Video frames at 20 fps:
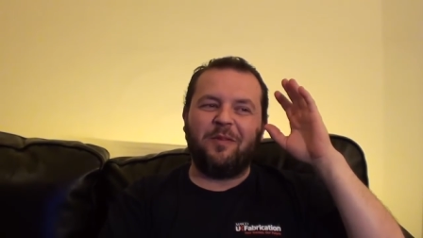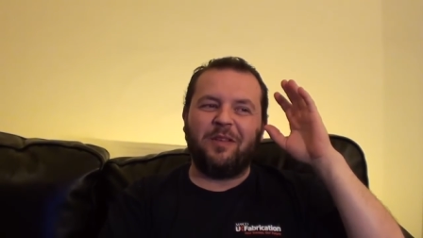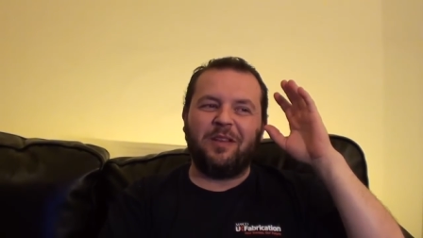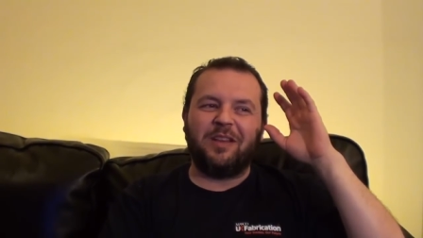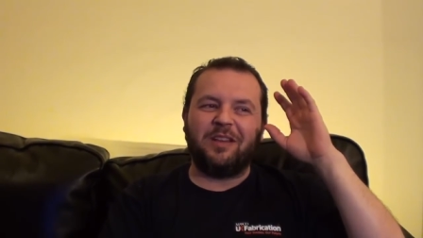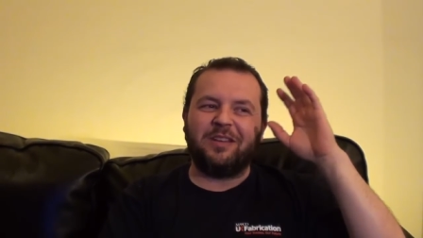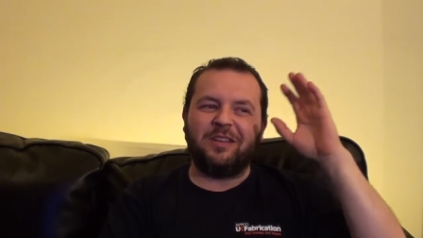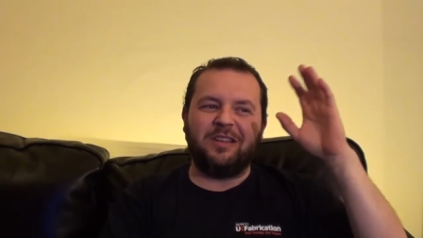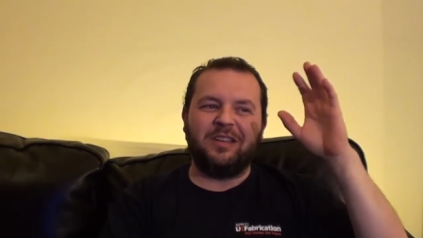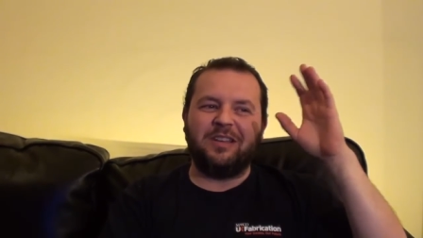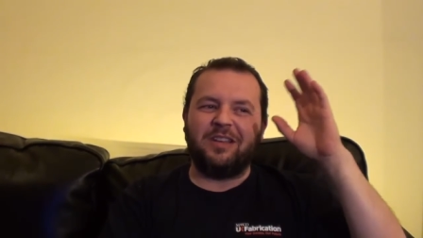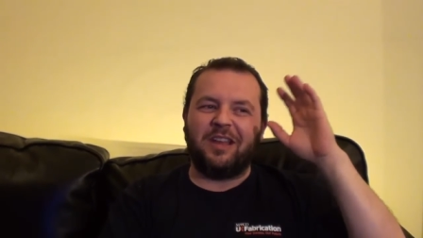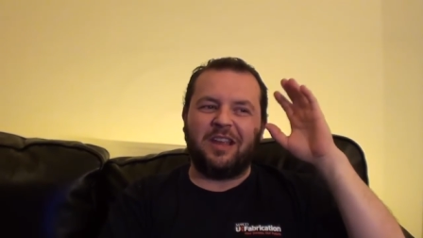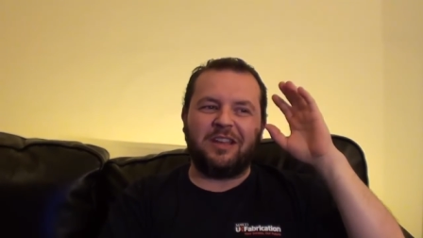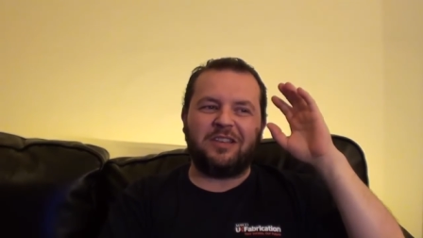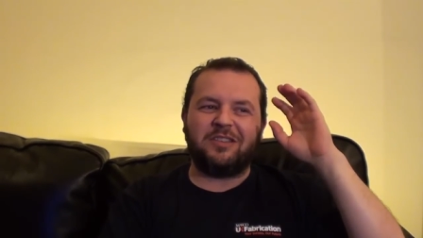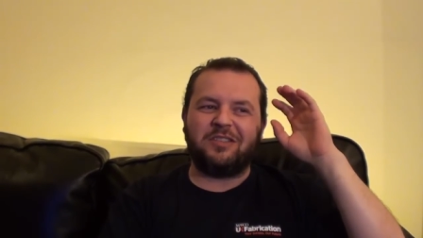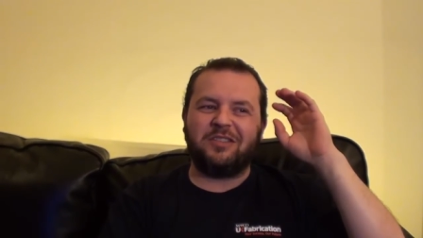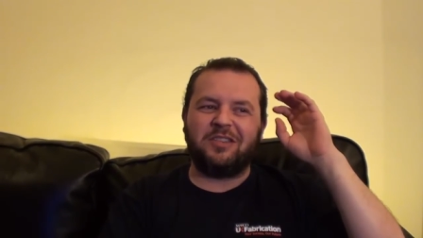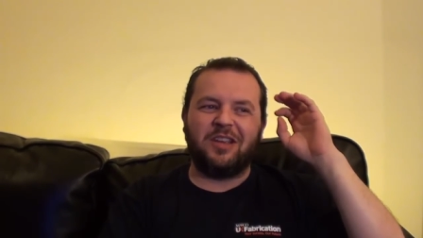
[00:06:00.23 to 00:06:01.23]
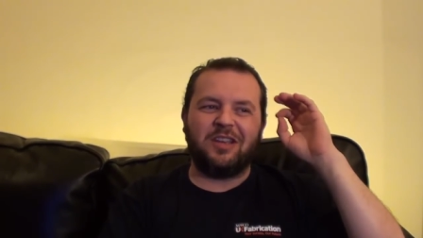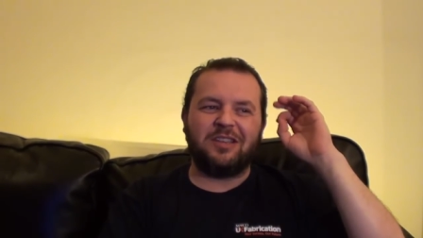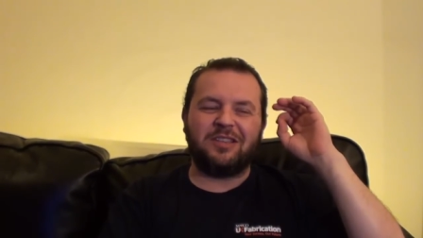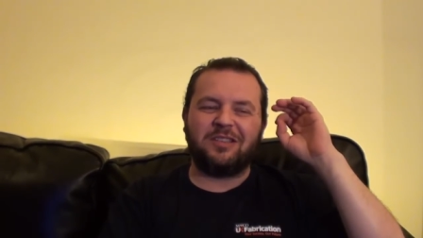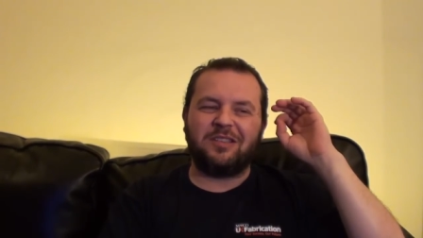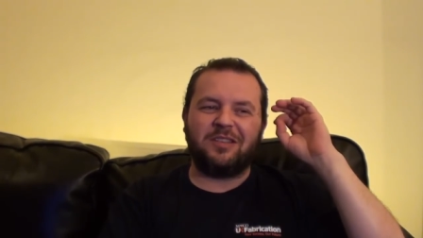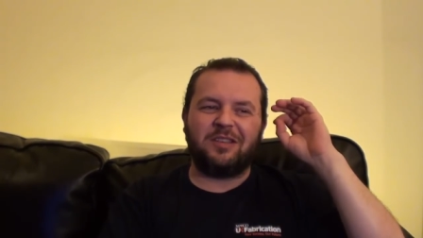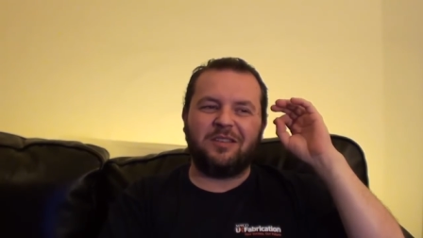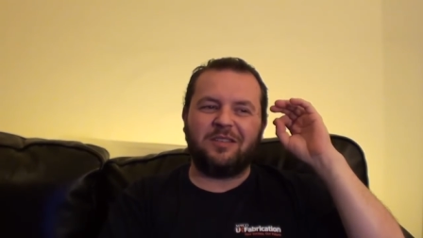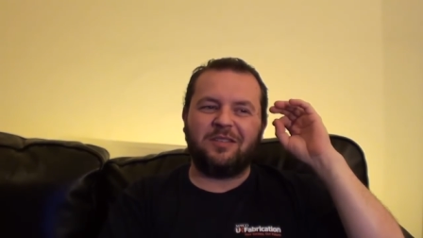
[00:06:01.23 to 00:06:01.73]
It's
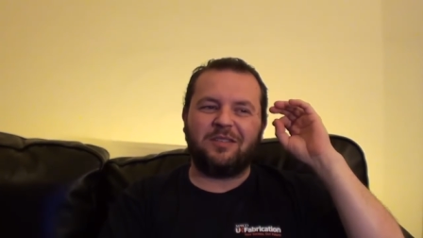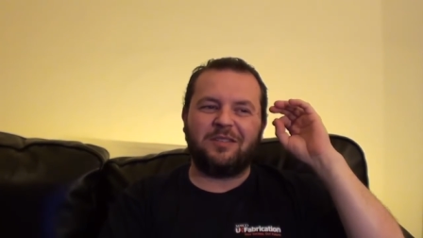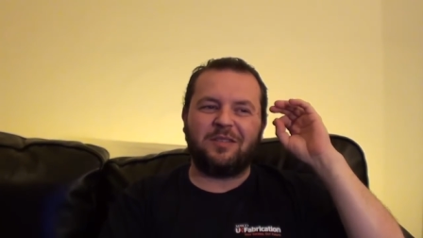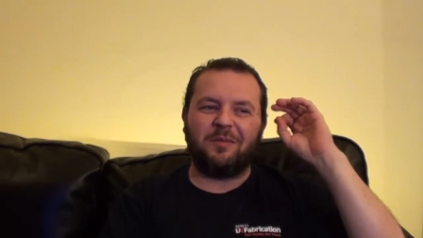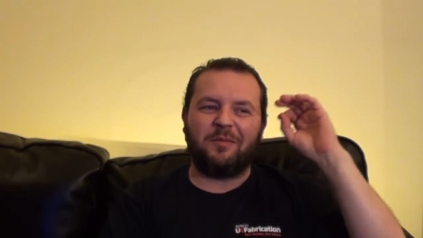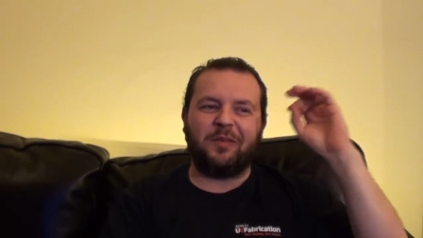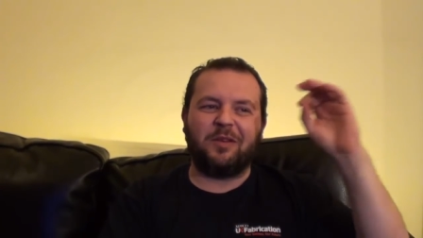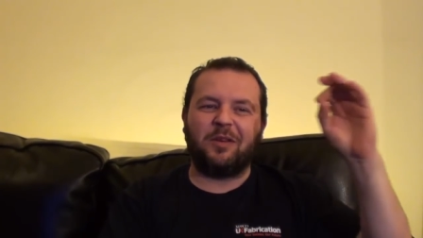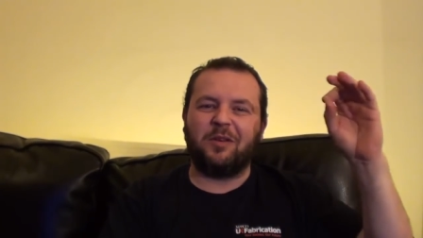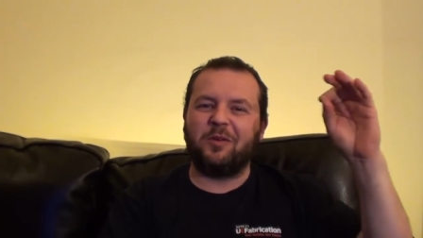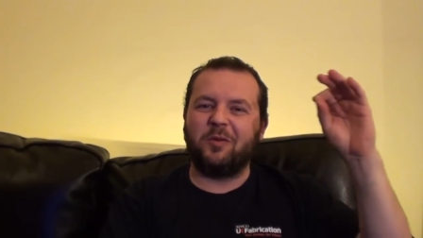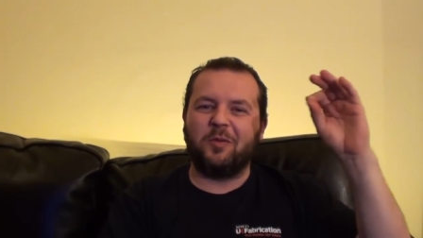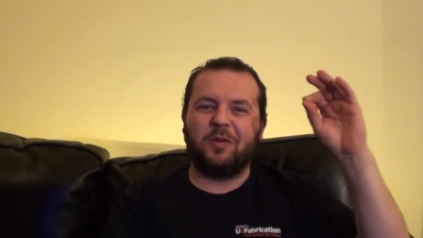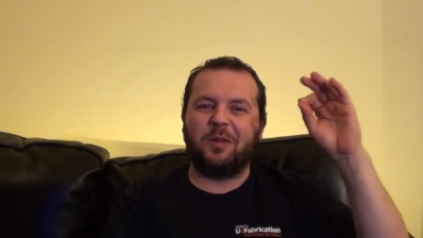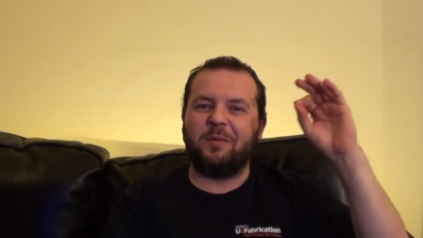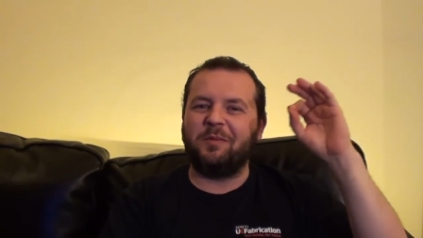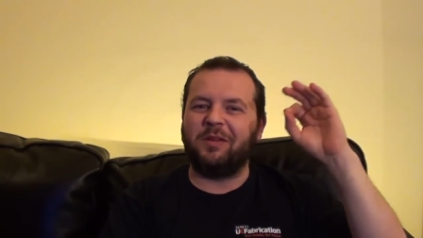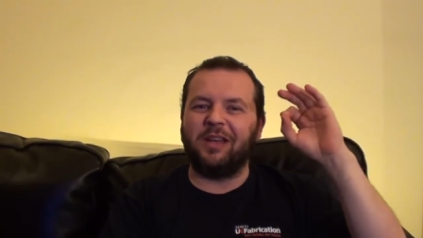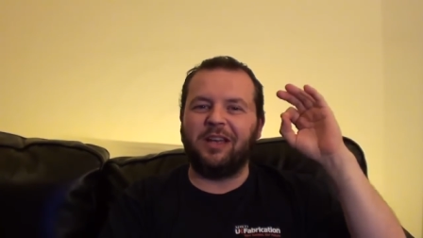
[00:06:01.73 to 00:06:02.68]
just something to do with him